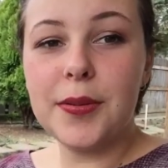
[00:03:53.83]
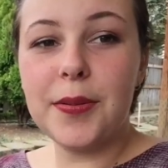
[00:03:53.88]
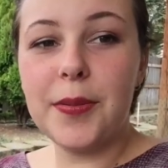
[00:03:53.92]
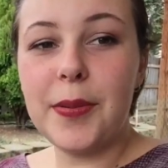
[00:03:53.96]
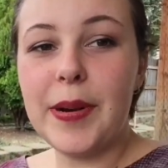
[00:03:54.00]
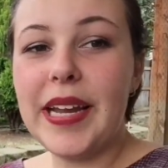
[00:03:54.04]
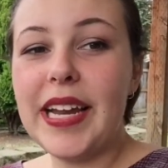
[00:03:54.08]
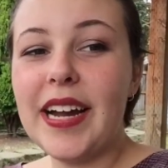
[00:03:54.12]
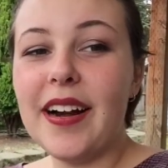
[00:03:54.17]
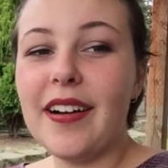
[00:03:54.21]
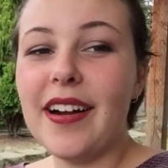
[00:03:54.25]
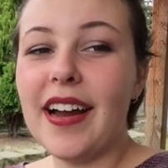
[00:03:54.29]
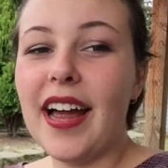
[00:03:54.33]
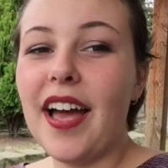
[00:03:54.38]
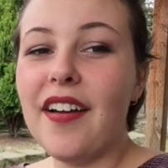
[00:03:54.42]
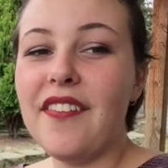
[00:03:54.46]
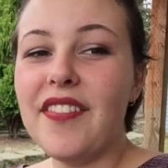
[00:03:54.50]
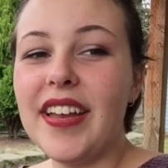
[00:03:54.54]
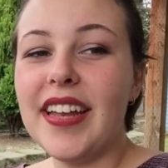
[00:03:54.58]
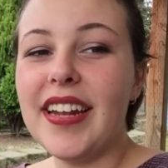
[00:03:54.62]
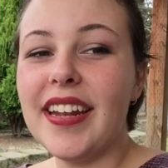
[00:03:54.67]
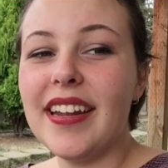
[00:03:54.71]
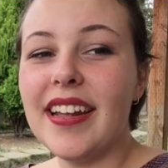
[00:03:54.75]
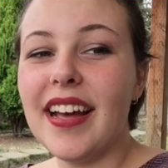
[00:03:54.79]
We are
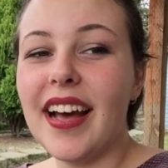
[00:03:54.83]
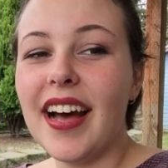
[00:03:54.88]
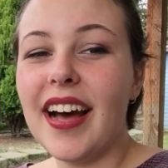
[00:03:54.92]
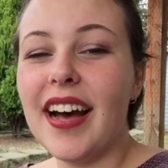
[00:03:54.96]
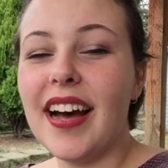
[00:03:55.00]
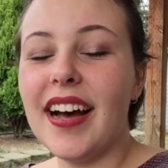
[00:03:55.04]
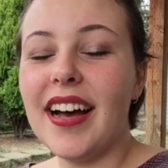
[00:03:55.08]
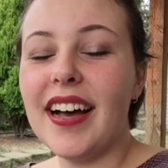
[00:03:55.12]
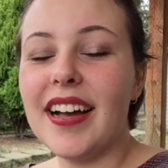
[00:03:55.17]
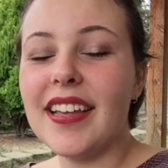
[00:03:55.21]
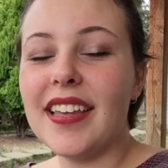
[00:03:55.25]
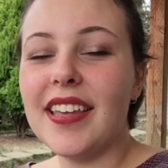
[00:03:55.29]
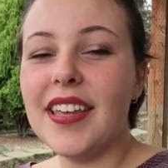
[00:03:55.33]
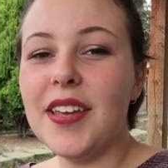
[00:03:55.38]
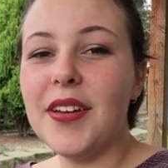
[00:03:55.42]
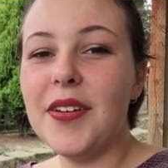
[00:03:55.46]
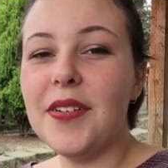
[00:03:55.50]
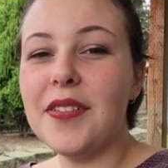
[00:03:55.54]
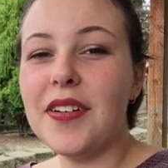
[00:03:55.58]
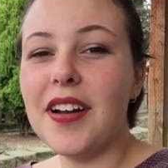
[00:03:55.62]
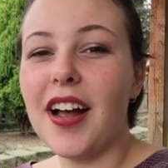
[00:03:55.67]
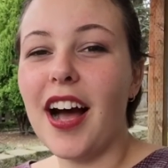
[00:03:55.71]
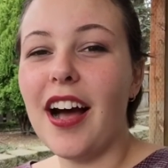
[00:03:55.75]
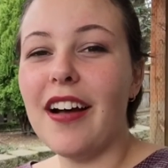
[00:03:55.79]
having a
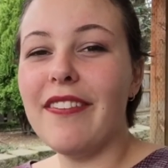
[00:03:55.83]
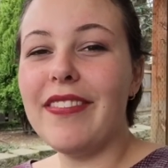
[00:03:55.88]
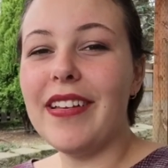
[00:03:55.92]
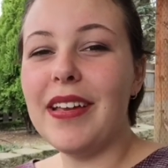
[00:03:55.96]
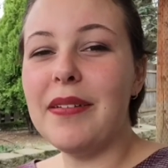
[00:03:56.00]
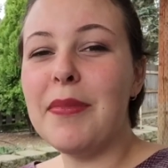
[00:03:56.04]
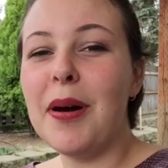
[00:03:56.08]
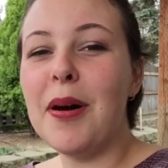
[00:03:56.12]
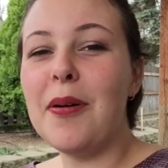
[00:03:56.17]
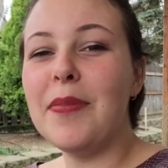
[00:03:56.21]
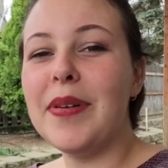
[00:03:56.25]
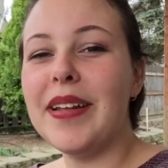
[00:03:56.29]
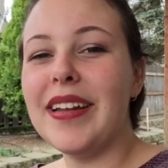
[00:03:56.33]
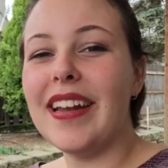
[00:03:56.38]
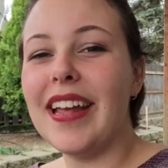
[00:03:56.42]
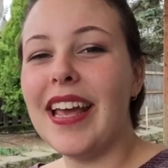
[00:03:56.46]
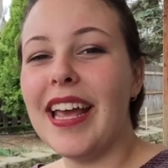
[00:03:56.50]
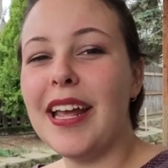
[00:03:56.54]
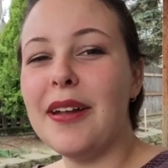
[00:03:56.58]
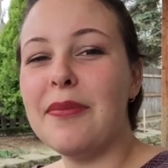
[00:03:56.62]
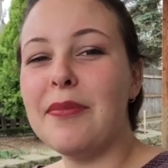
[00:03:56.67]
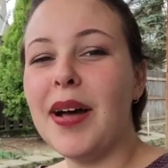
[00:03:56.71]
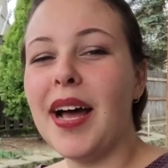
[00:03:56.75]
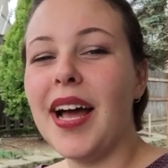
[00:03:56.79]
cute coffee moment
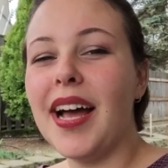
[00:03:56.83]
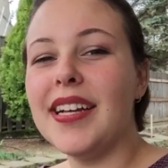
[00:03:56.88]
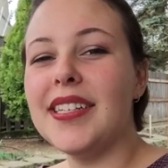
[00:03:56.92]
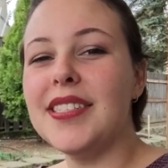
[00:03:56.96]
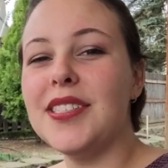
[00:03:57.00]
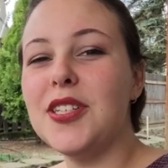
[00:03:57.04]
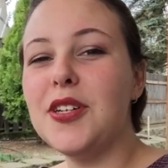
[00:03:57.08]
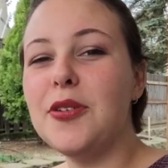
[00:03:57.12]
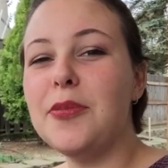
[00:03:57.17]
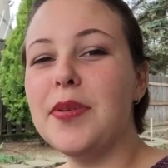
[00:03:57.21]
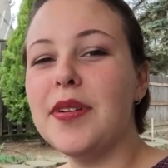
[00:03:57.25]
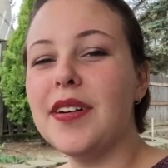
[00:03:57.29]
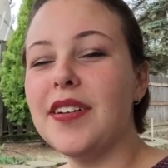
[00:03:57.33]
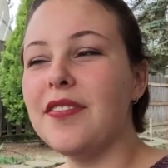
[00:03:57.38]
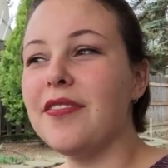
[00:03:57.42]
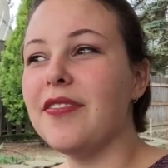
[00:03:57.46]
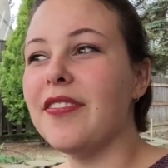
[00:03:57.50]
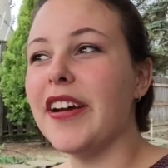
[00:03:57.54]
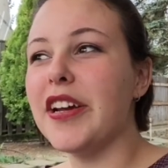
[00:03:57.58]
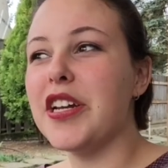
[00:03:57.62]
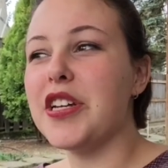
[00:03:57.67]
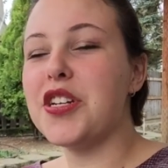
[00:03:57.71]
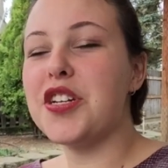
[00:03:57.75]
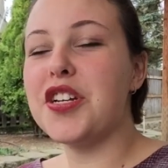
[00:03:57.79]
in my super
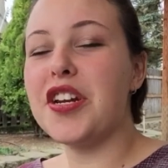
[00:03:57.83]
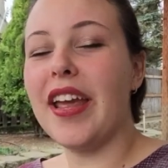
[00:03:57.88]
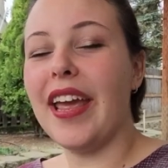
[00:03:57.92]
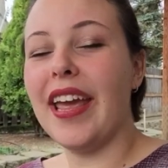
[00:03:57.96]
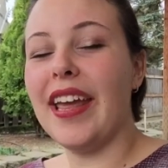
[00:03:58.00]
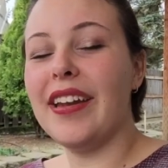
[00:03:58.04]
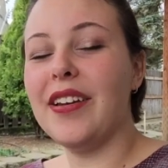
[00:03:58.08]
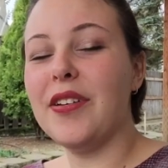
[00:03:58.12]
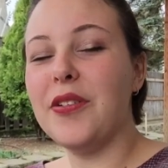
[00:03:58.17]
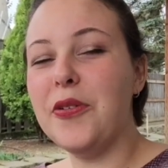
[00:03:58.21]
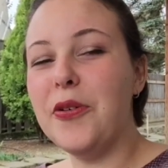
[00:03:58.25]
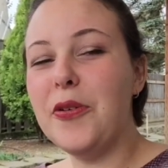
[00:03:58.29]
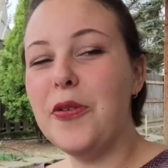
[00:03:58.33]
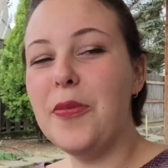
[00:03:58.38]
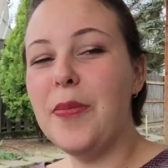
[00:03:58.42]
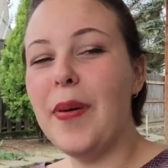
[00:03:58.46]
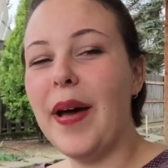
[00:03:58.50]
fresh and cool